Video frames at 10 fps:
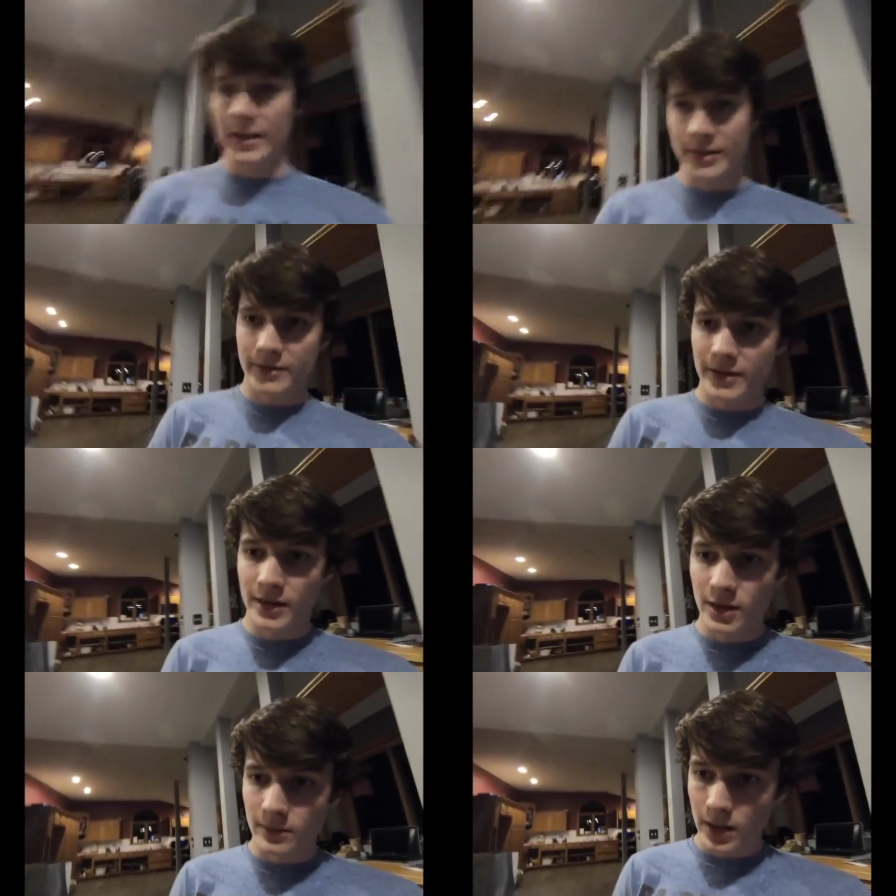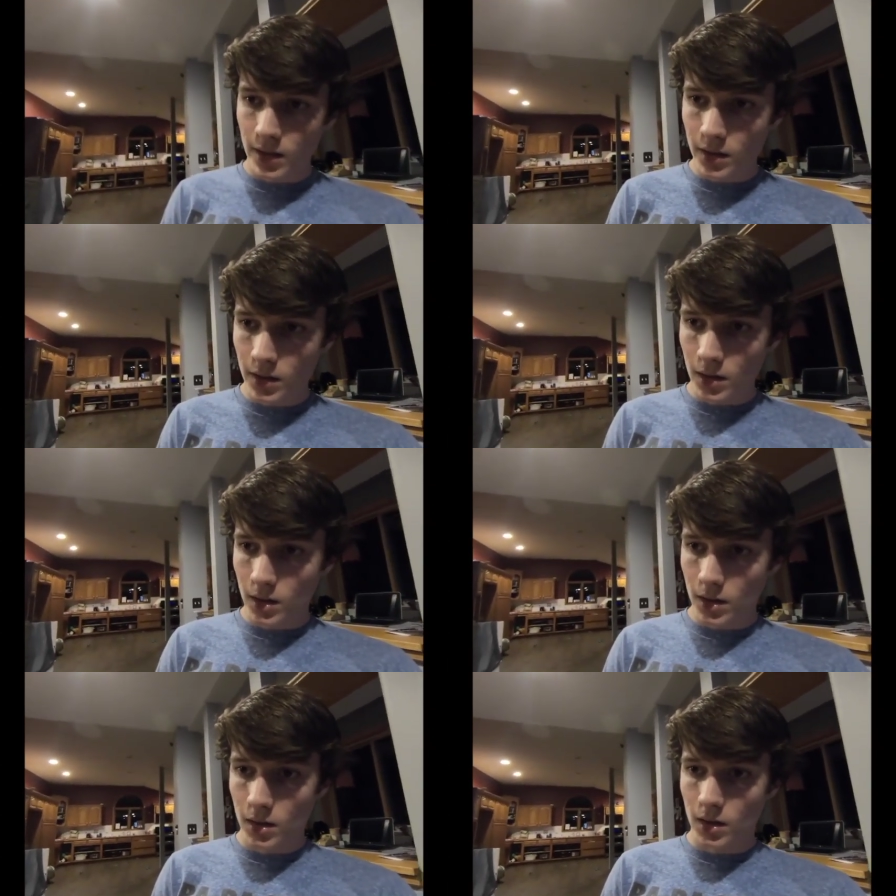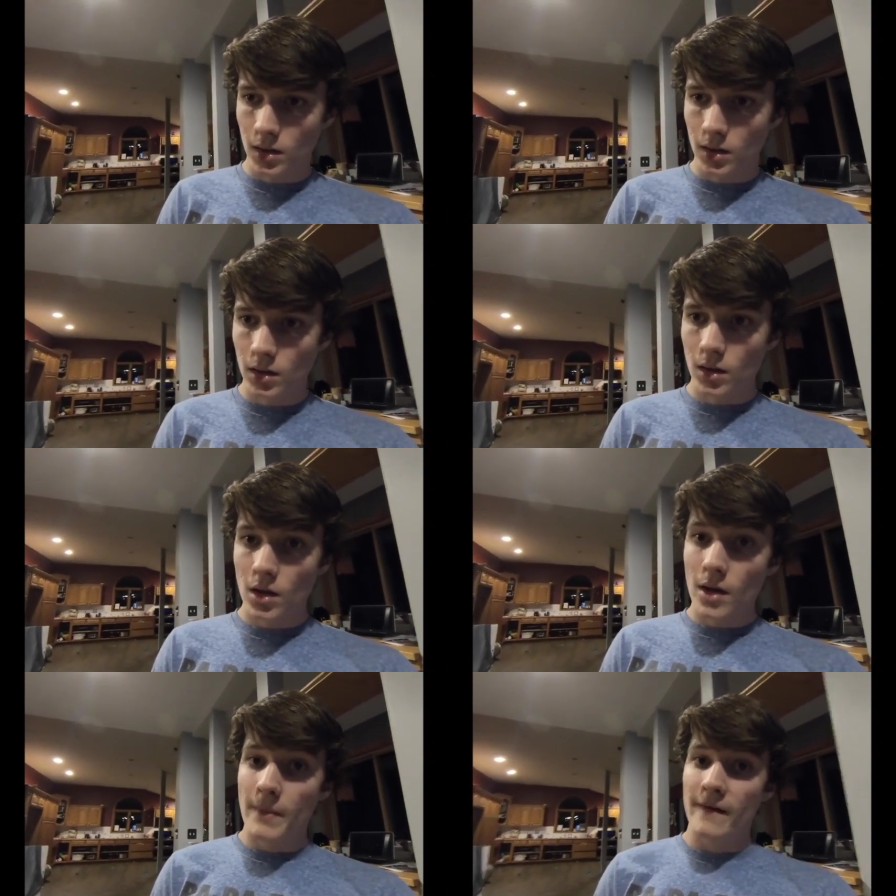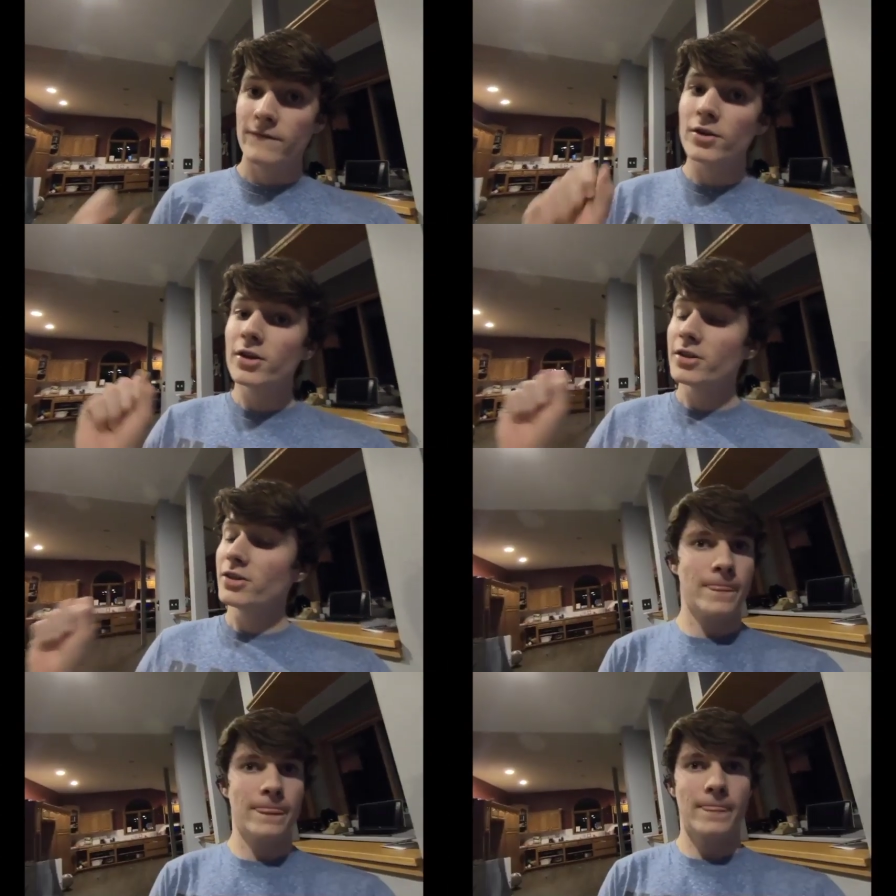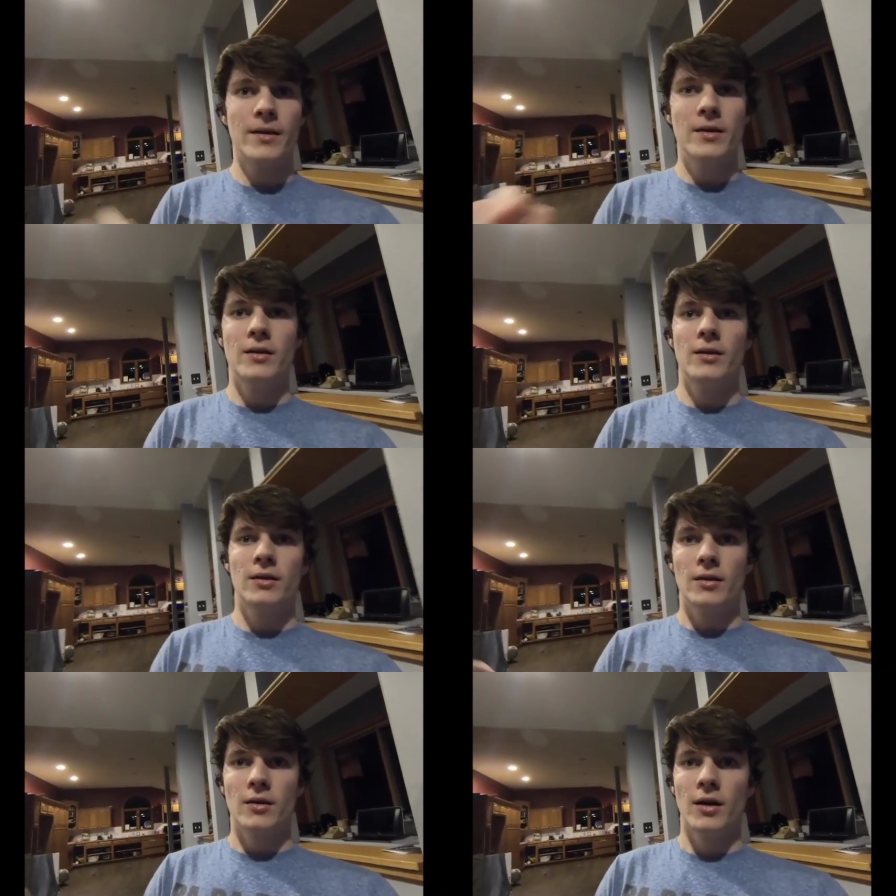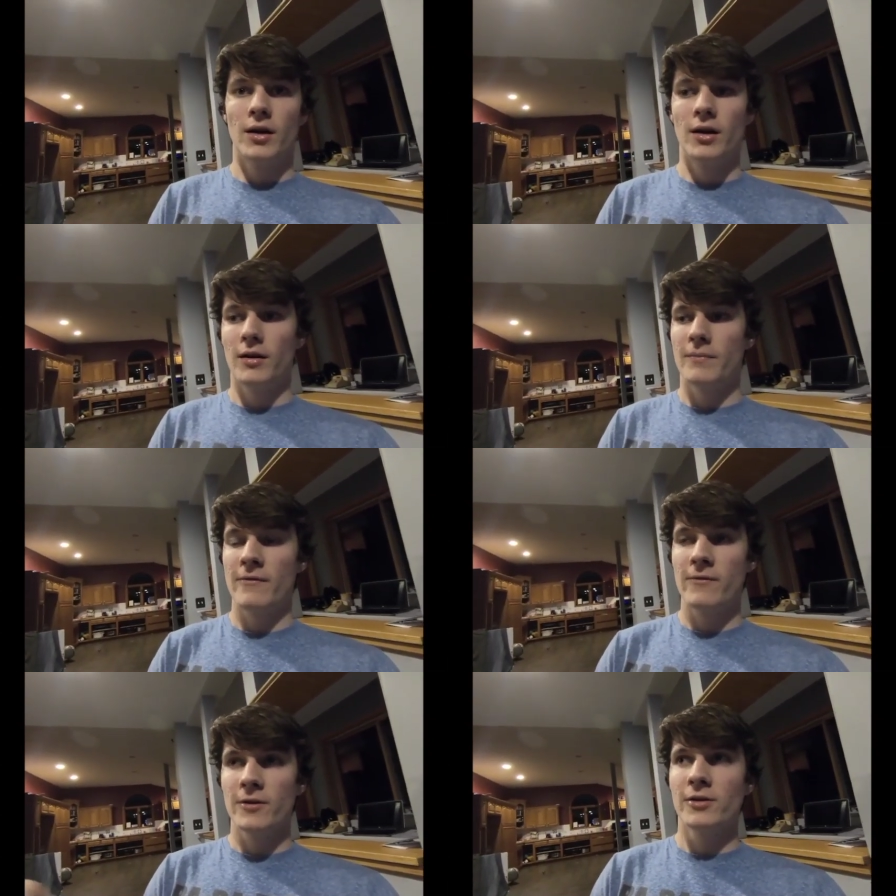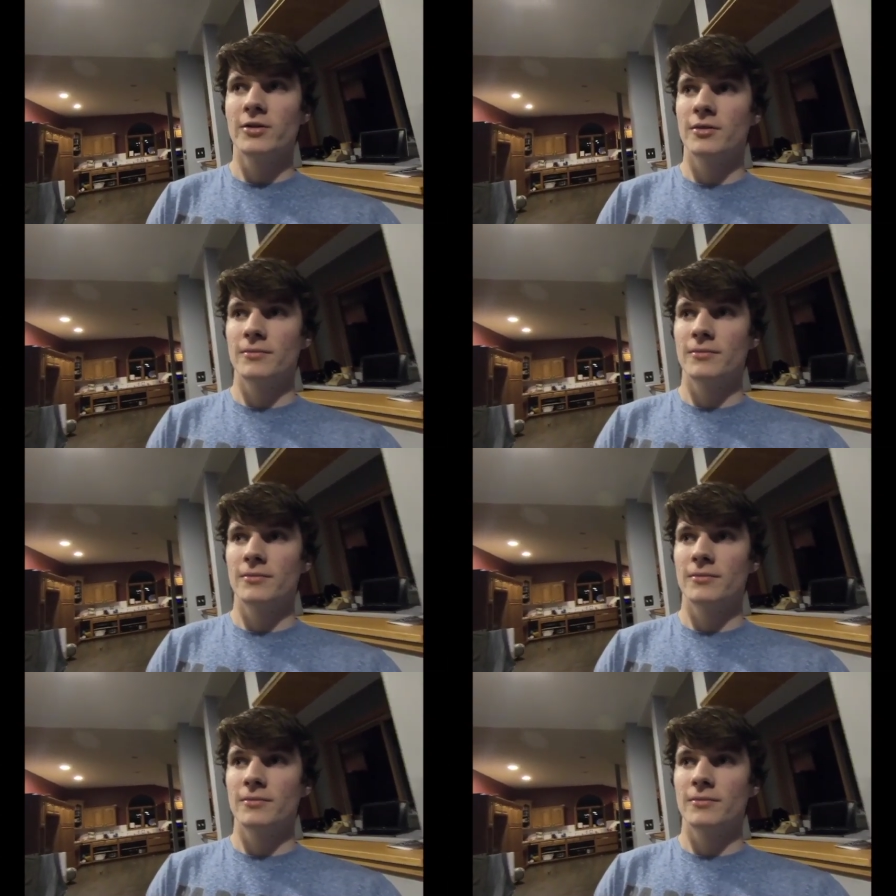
so right now I'm editing my first, uh, my first